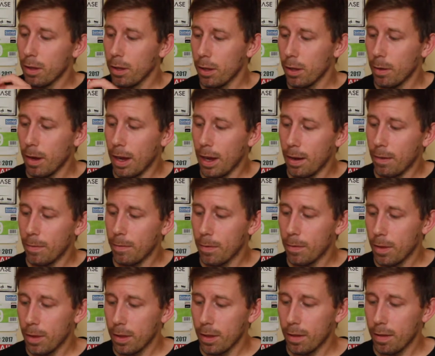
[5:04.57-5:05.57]
you have
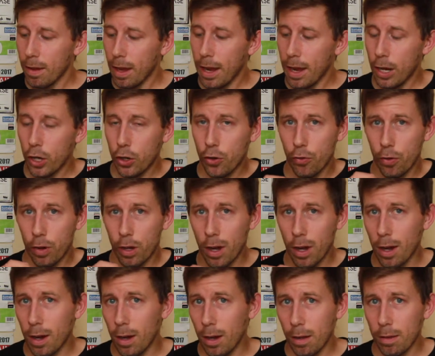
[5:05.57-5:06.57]
this extra
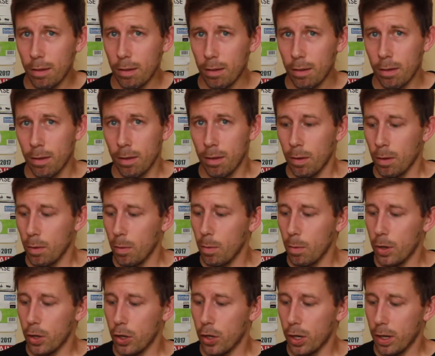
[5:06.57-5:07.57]
guard,
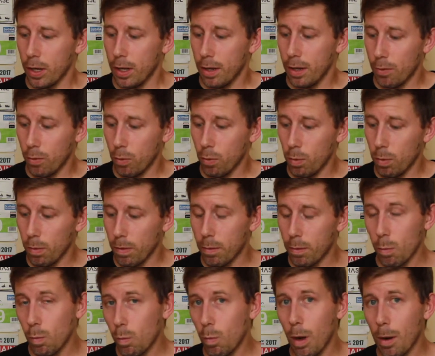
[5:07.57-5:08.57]
which is all
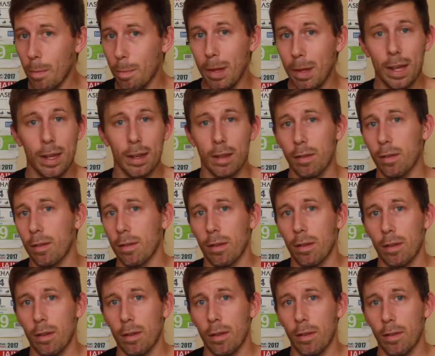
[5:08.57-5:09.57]
one piece.
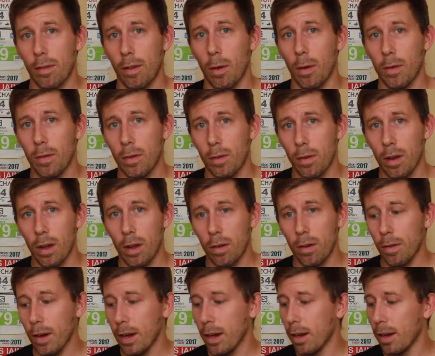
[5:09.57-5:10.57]
So it's a, a
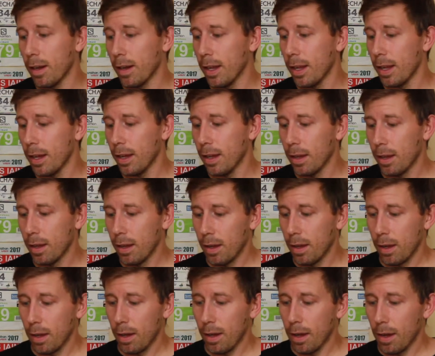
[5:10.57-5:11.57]
great idea,
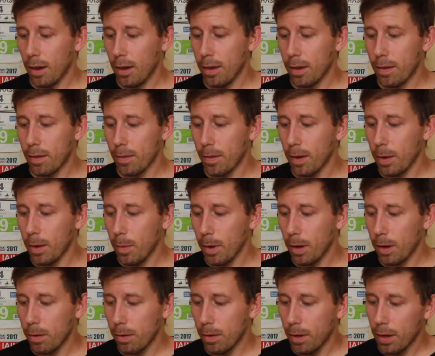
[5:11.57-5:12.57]
hides it really
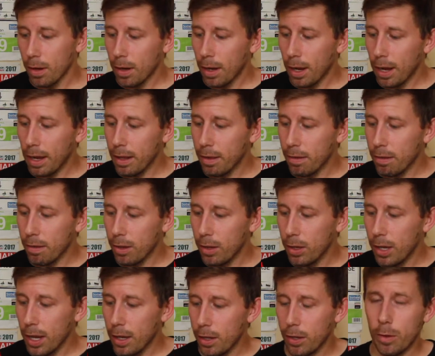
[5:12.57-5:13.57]
well, and
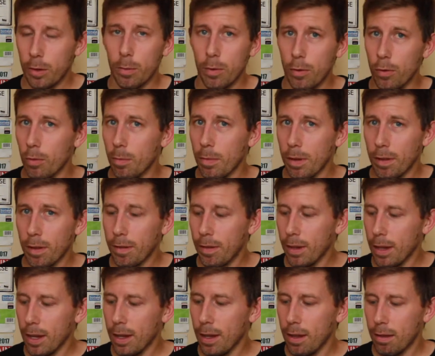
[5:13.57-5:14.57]
yes, you would normally
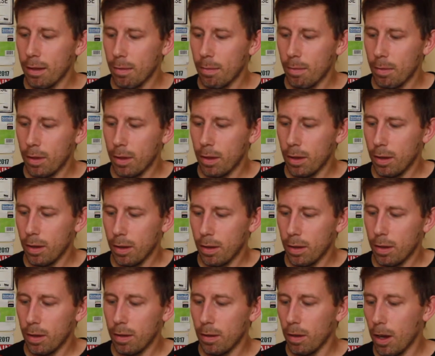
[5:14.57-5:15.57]
see the,
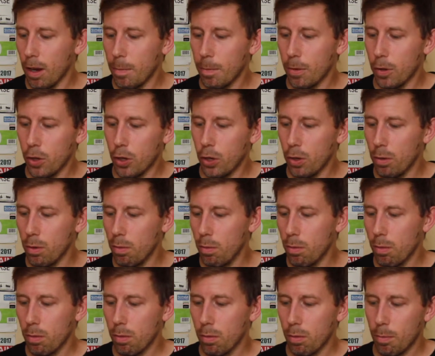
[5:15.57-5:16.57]
the type of the shoe
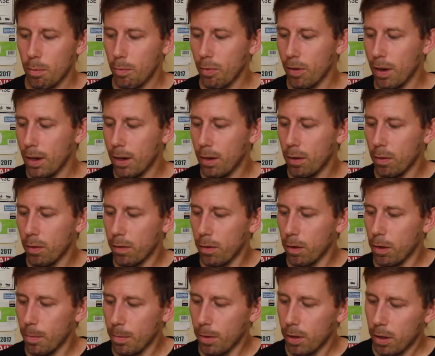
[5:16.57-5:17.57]
branded on
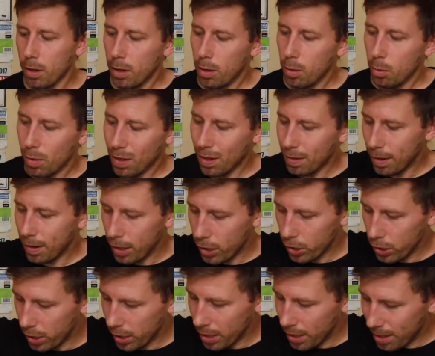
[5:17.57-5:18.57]
top. Well, that's
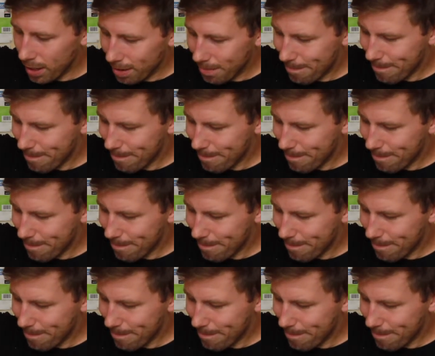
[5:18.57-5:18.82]
actually